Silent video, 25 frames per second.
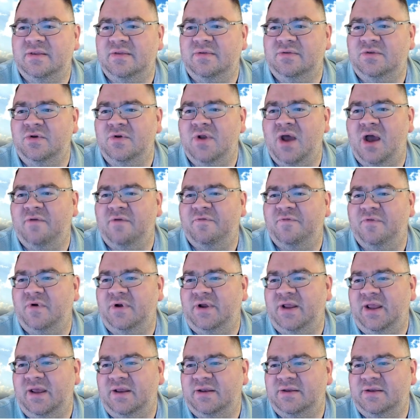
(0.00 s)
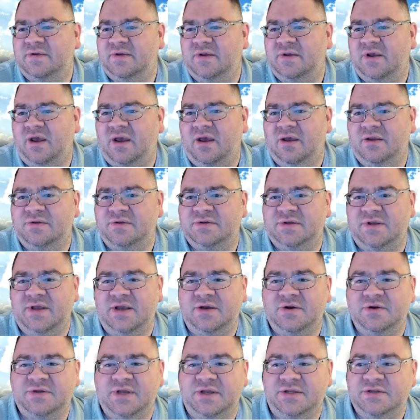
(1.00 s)
do not forget uh, to
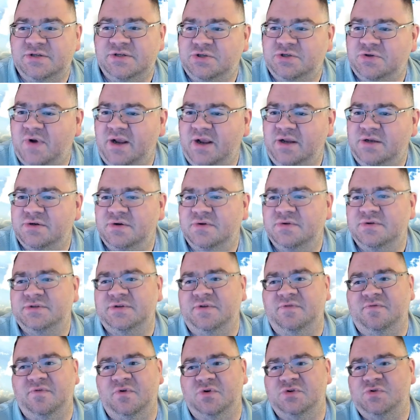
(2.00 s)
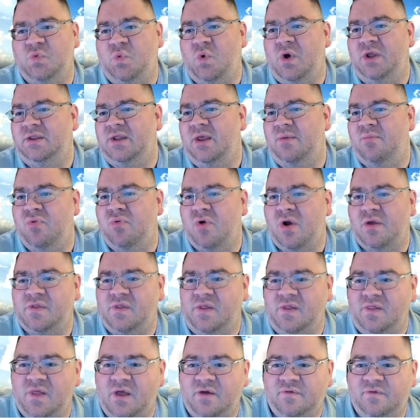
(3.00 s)
entertain strangers in verse 1 let
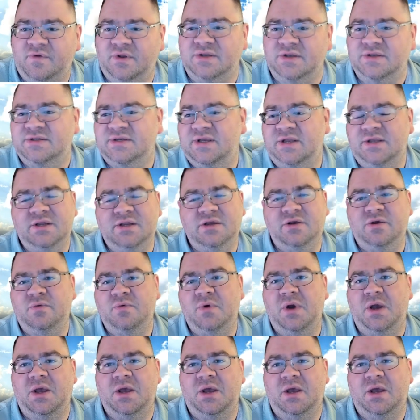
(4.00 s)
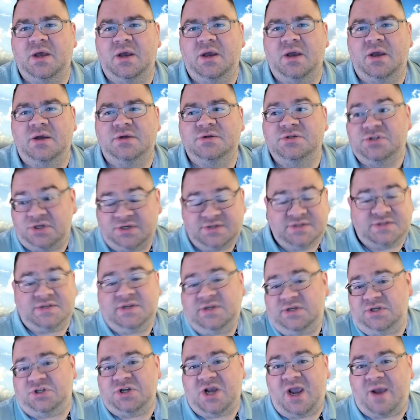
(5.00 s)
brotherly love continue just
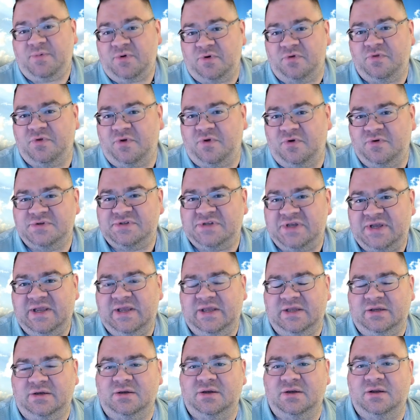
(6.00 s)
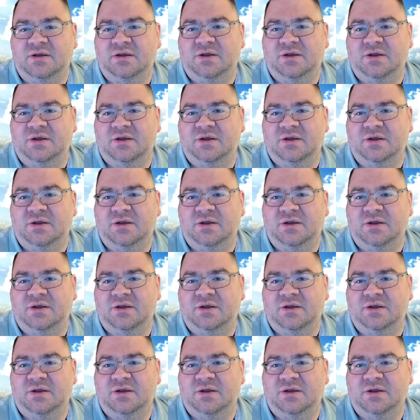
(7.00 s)
in chapter 13